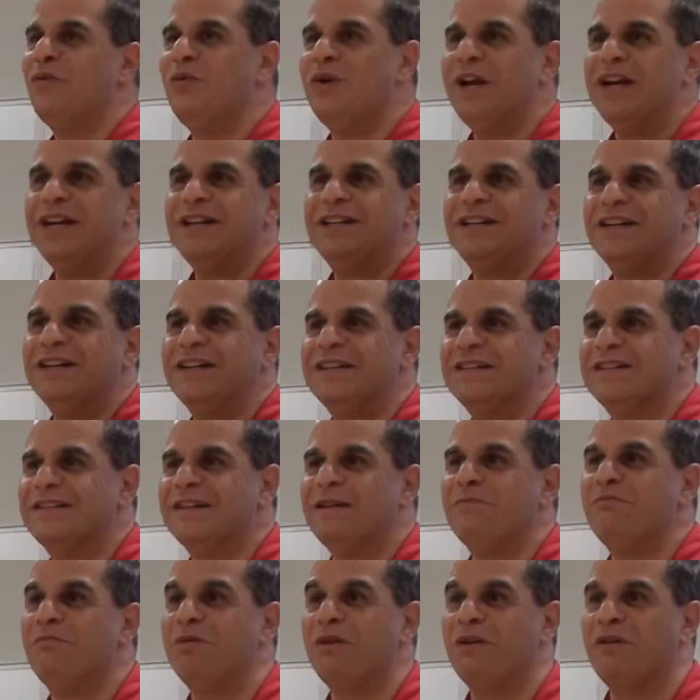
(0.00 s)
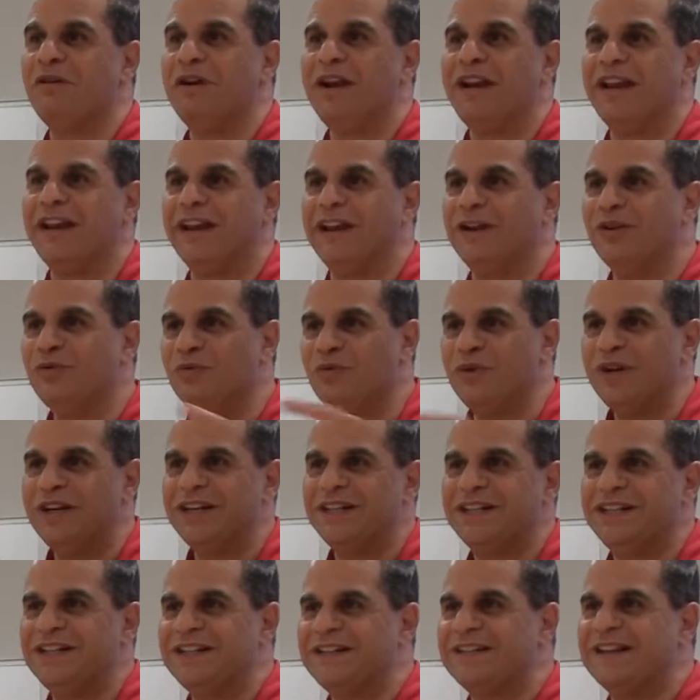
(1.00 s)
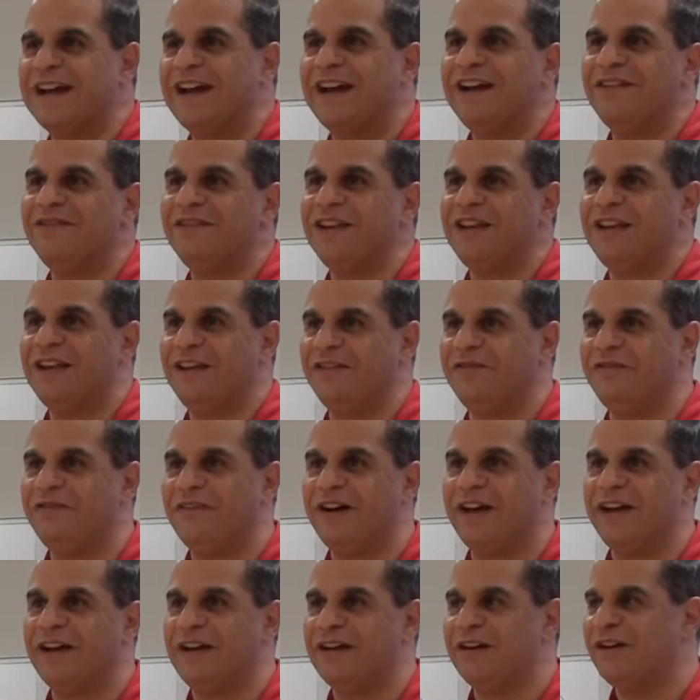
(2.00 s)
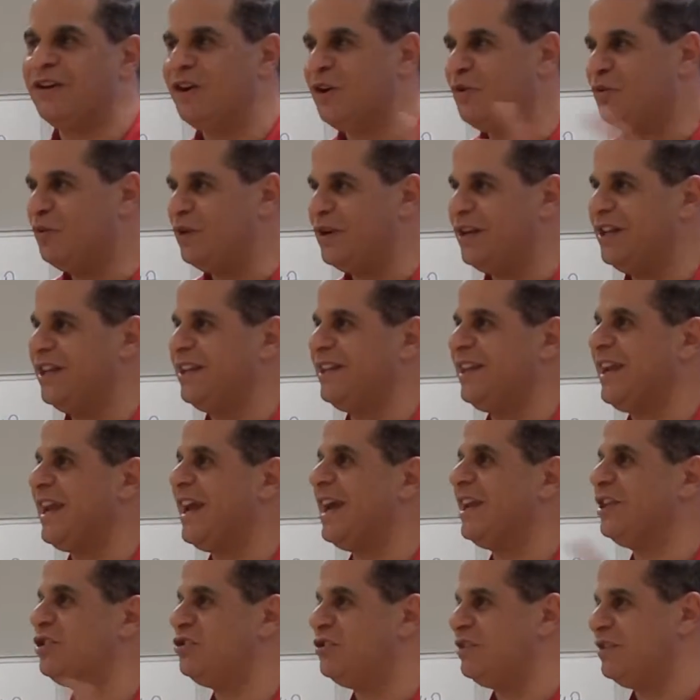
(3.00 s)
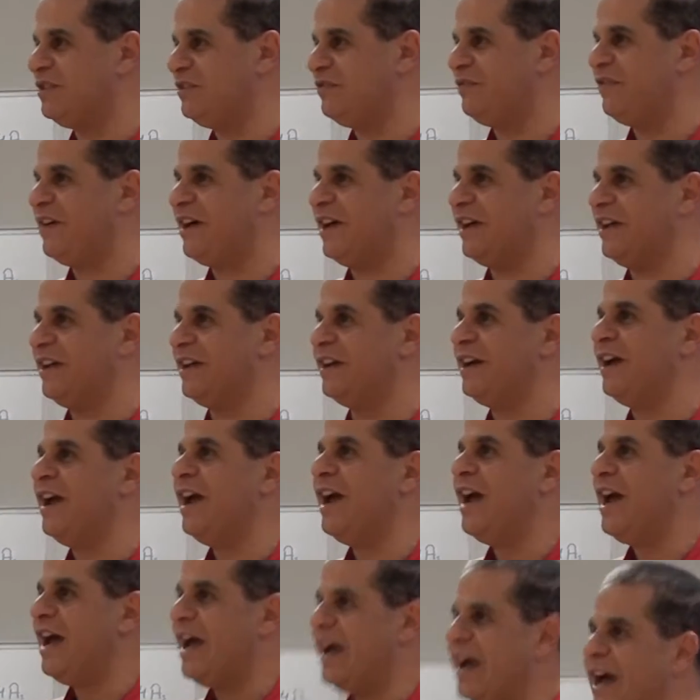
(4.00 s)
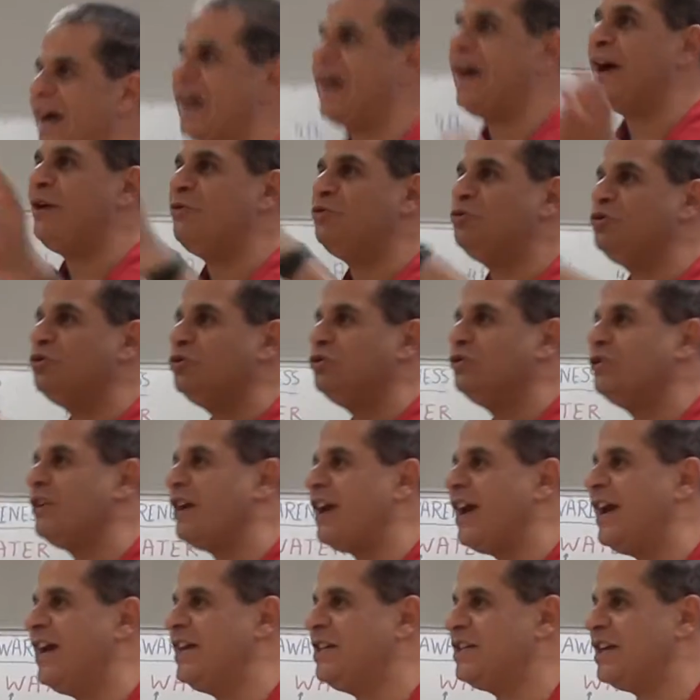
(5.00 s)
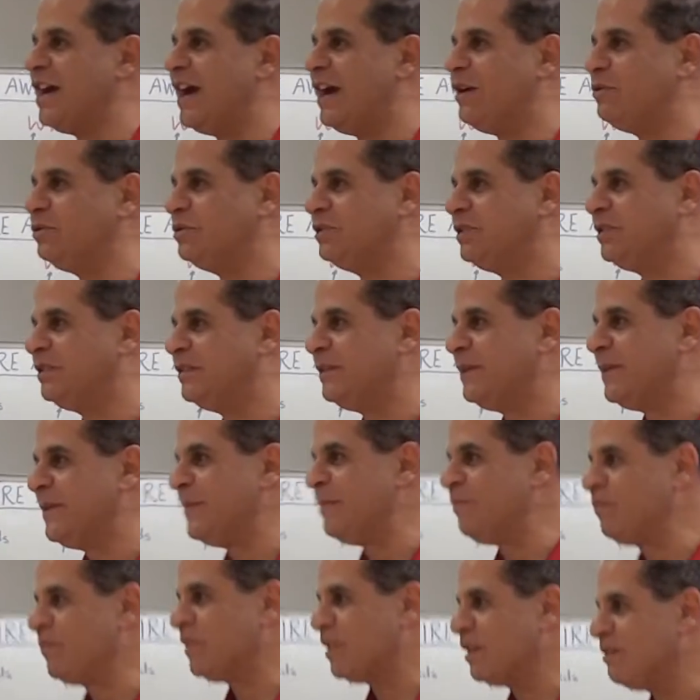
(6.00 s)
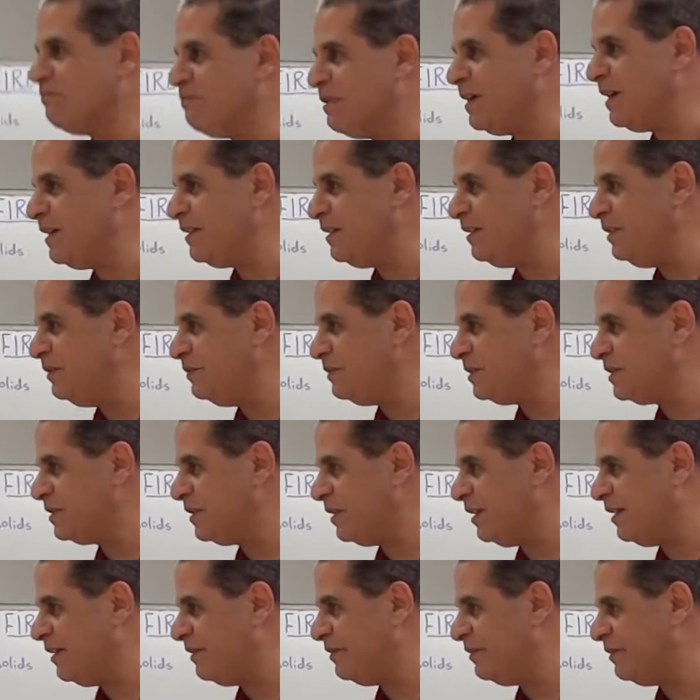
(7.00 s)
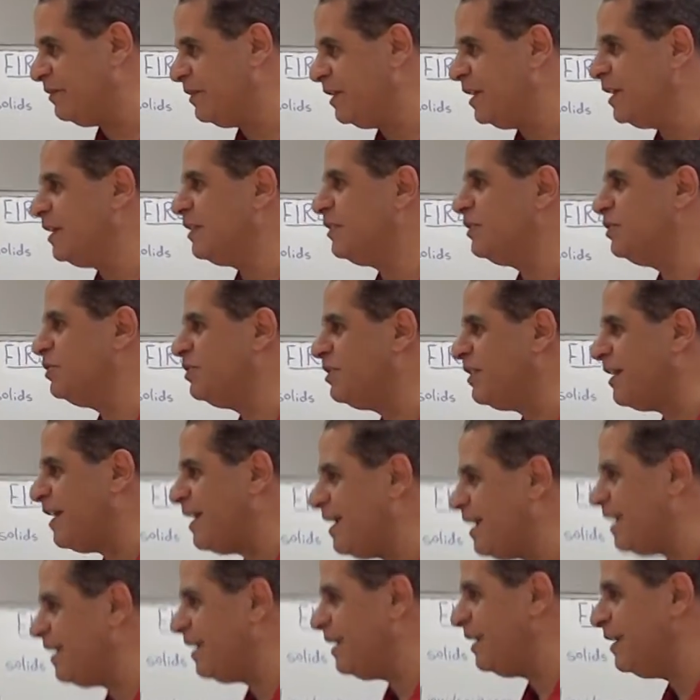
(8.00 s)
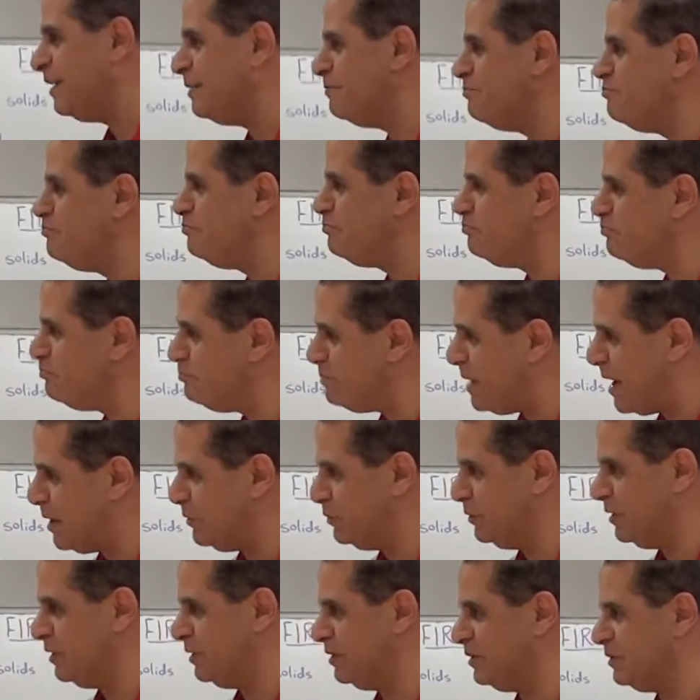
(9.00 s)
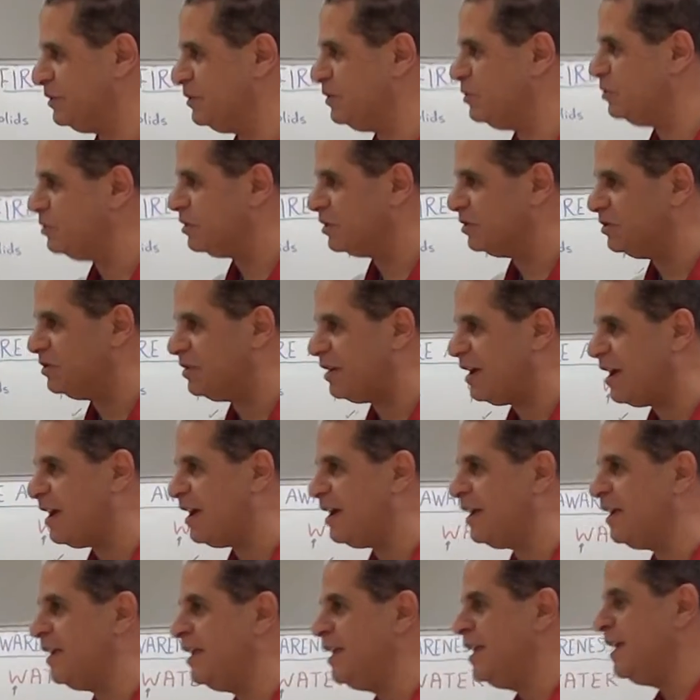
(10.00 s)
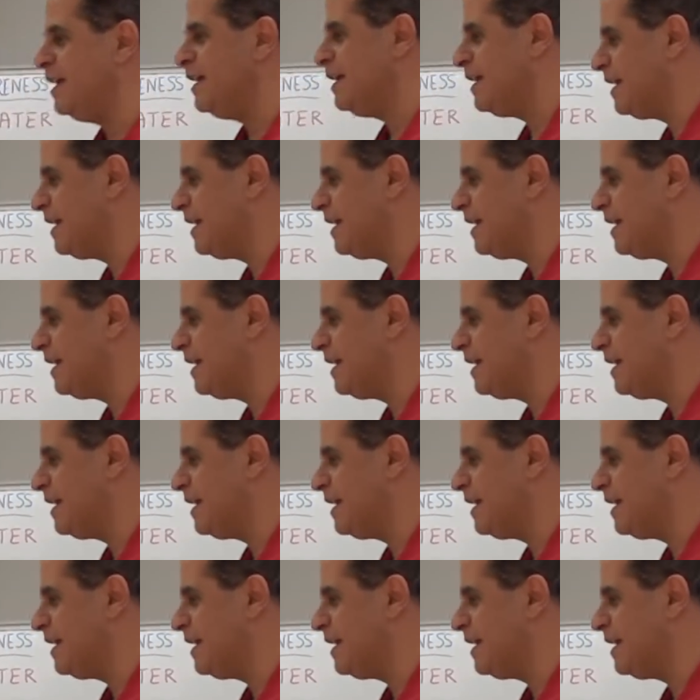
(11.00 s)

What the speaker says: when it is broiling, when it is having a fire, when it catches fire. How to dry it out? By the use of dry powder or dry